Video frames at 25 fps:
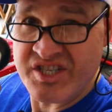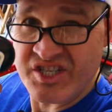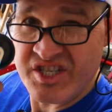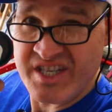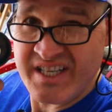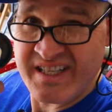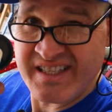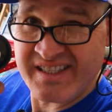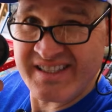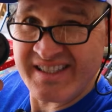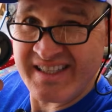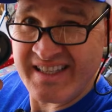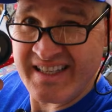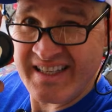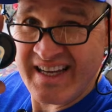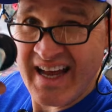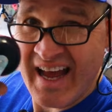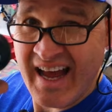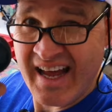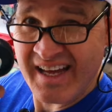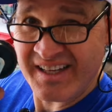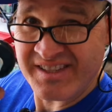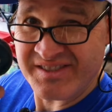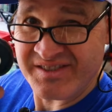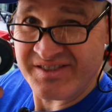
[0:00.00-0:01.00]
cheesy
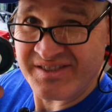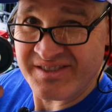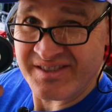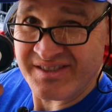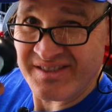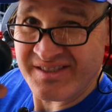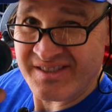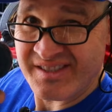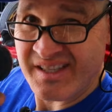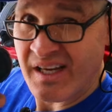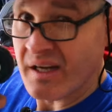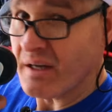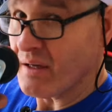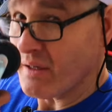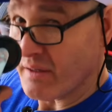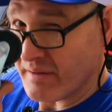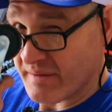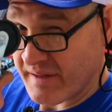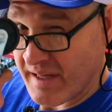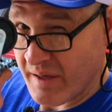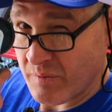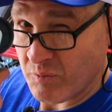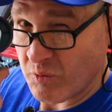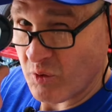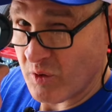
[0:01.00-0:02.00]
casters
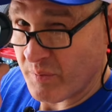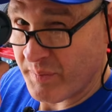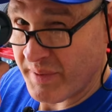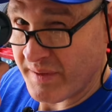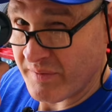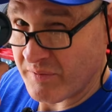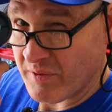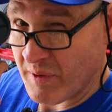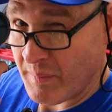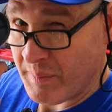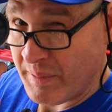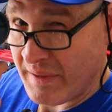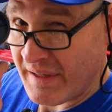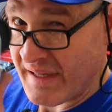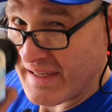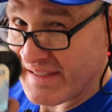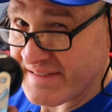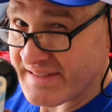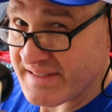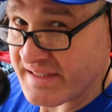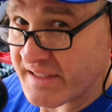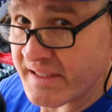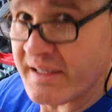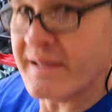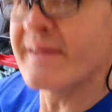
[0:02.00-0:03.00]
that we'll be
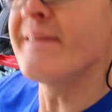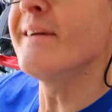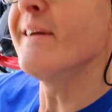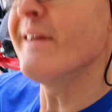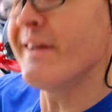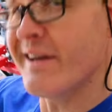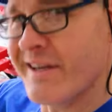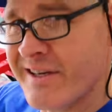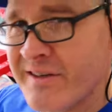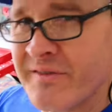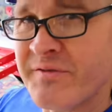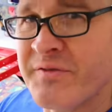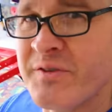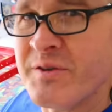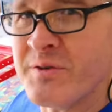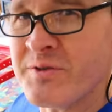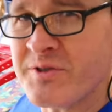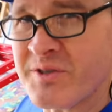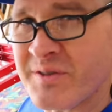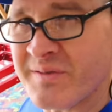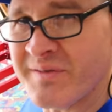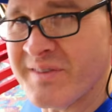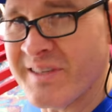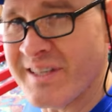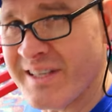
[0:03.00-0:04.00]
replacing in a
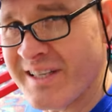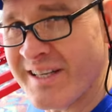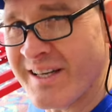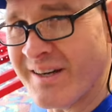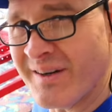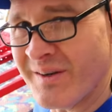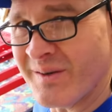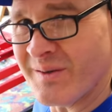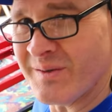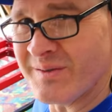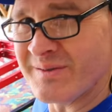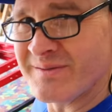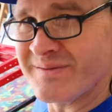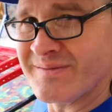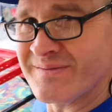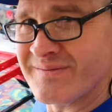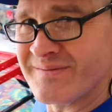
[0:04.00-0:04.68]
future video.